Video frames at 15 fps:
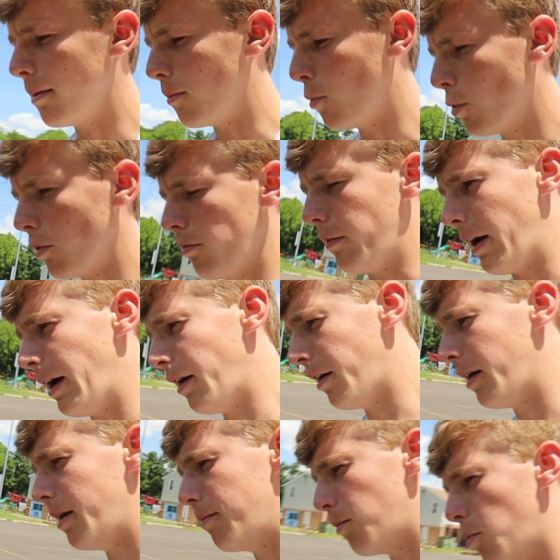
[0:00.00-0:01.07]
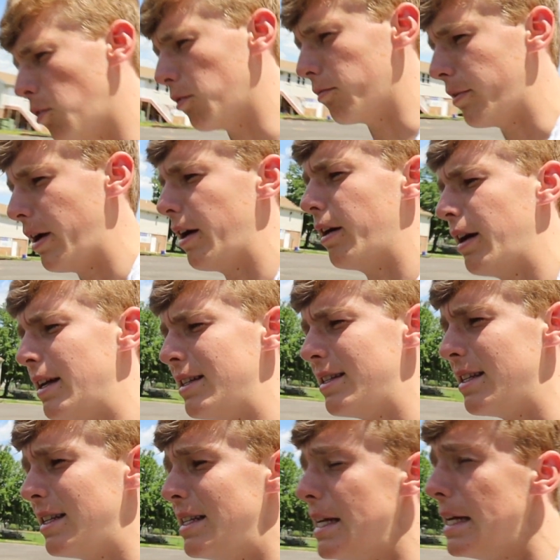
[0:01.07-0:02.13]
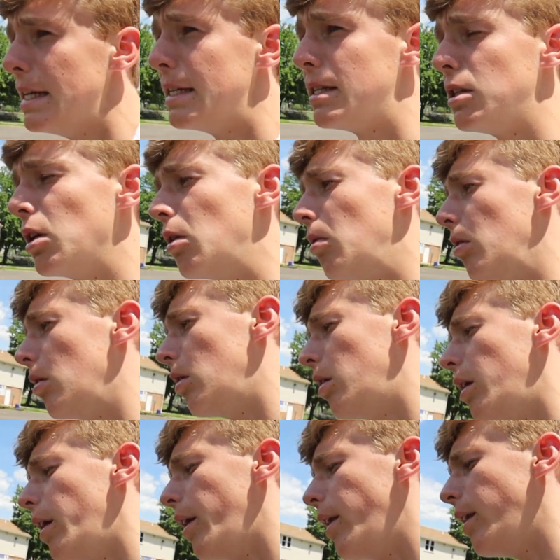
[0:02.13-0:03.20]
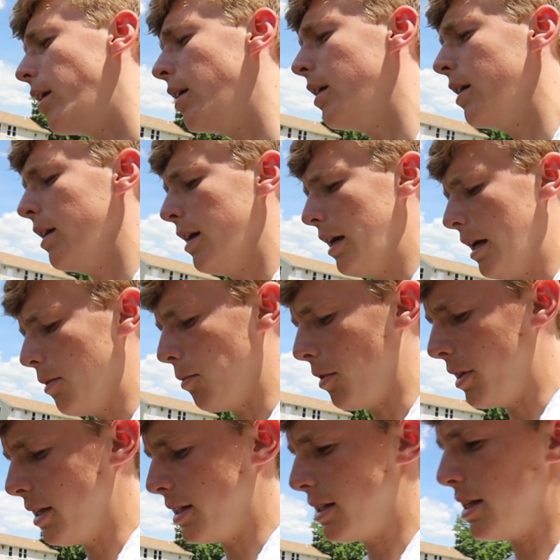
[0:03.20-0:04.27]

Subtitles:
more rare and more rare as the days go on. And well, this